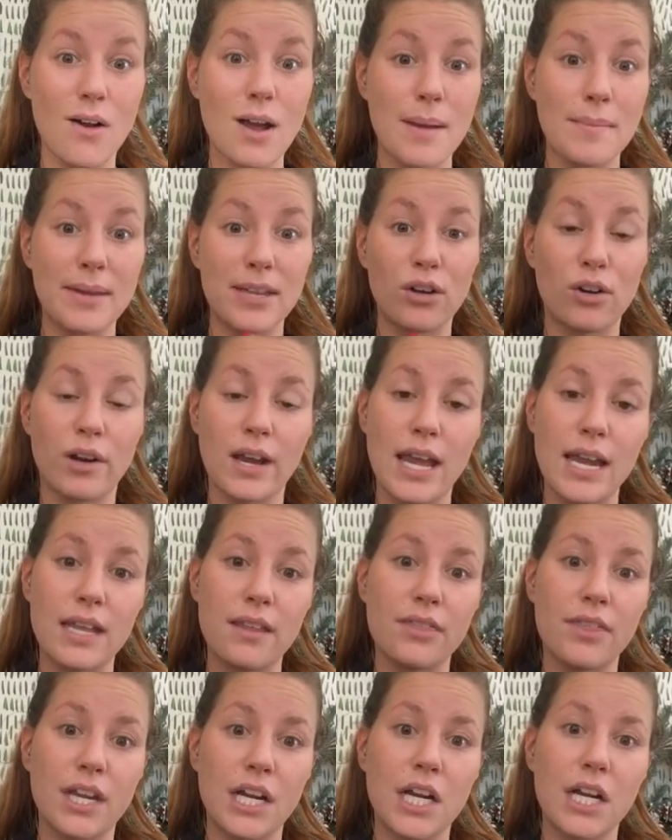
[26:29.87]
I mean,
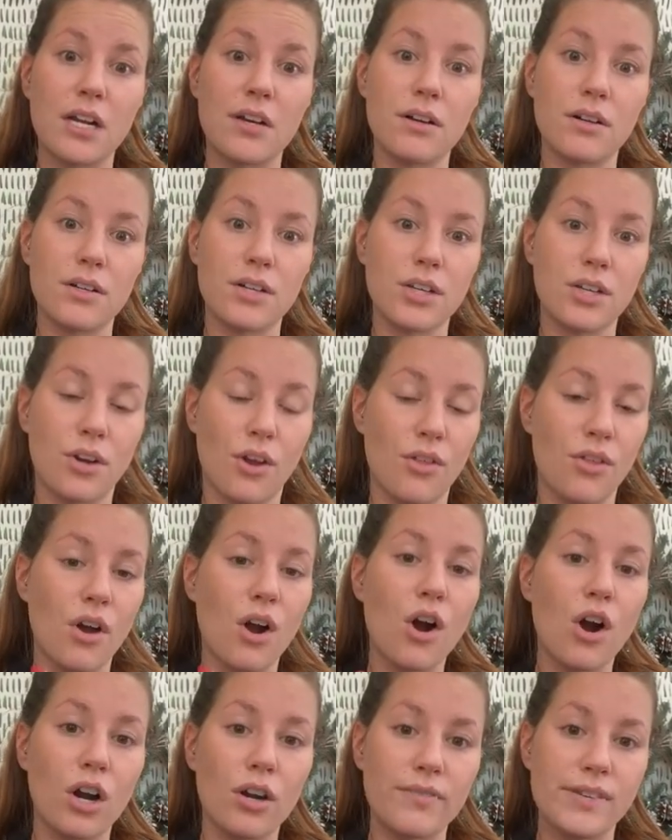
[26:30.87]
granted, they're, the
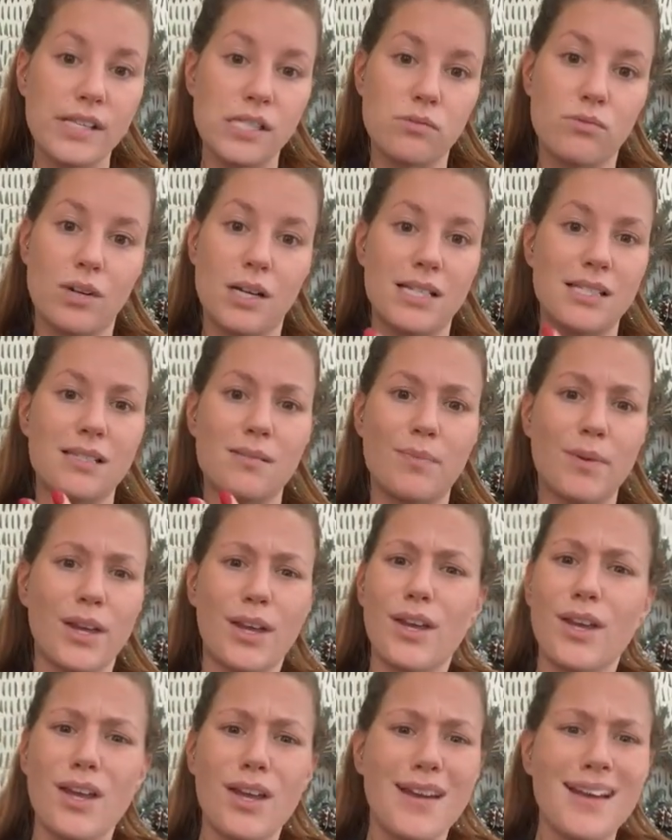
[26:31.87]
Harvest ones,
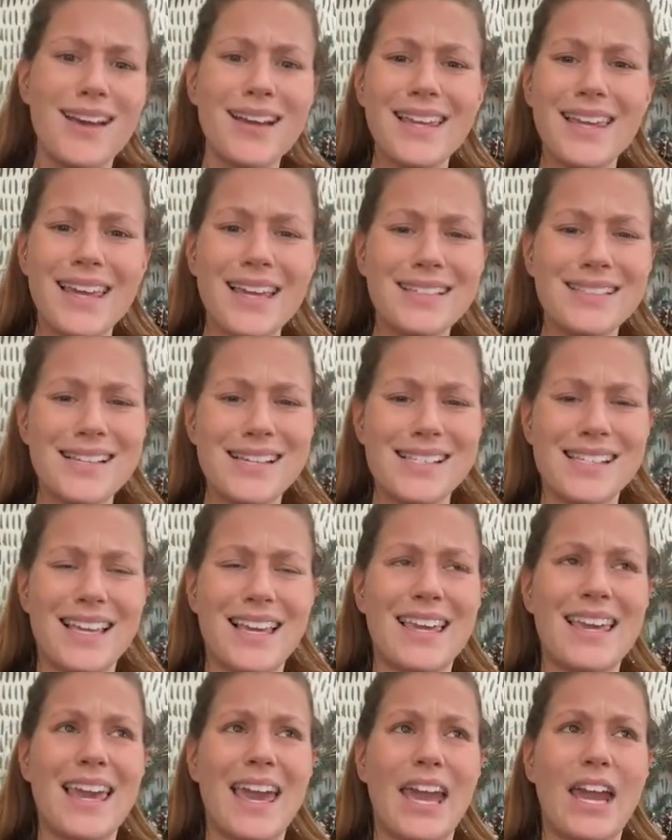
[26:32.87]
but a kid
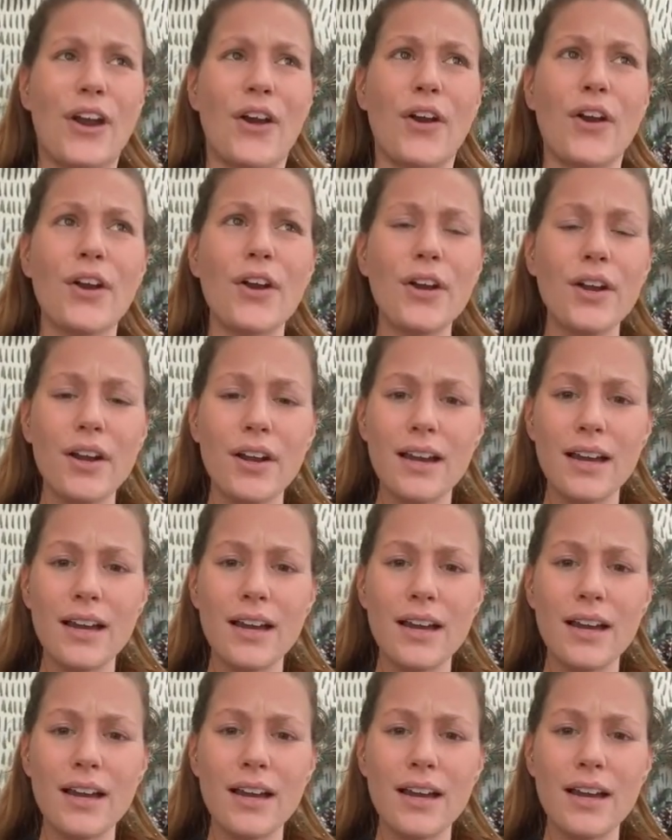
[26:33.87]
doesn't care.